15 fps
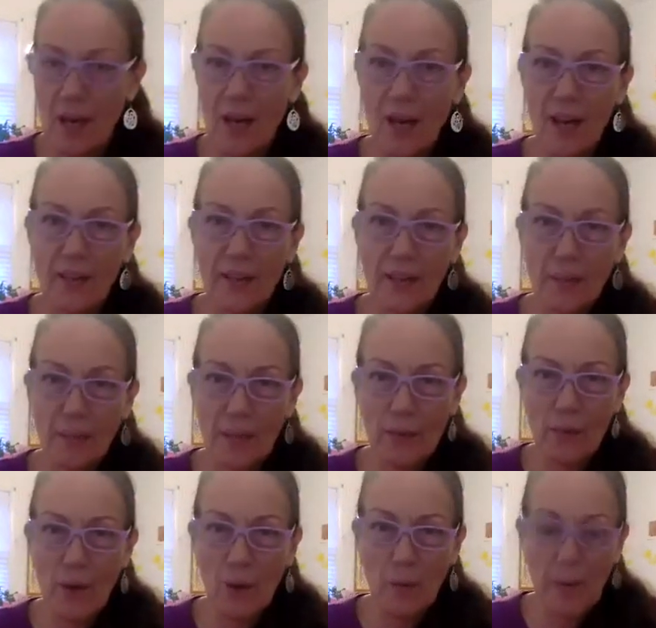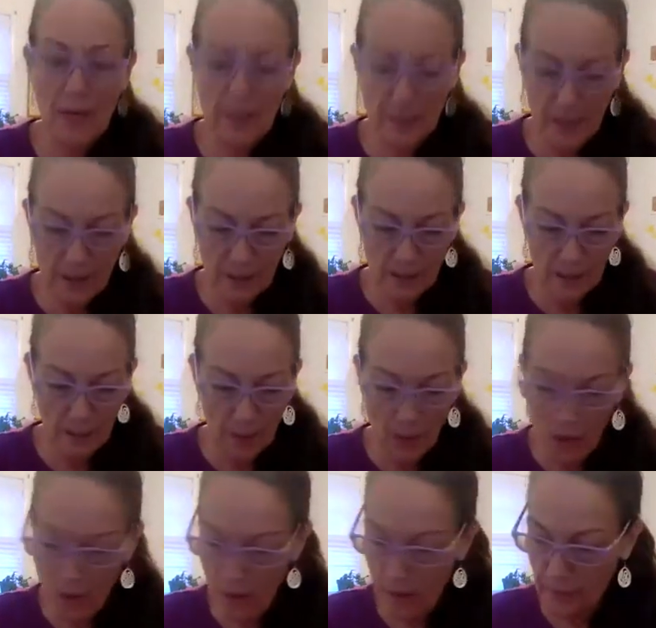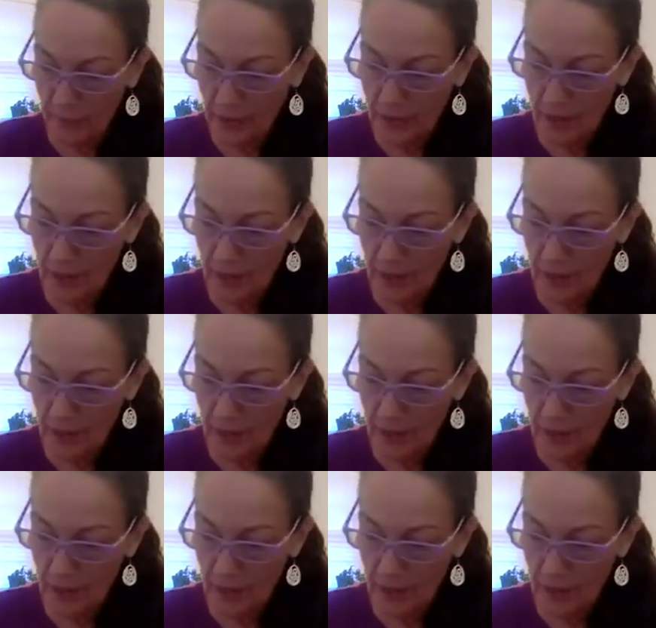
I think my robot needs some arms.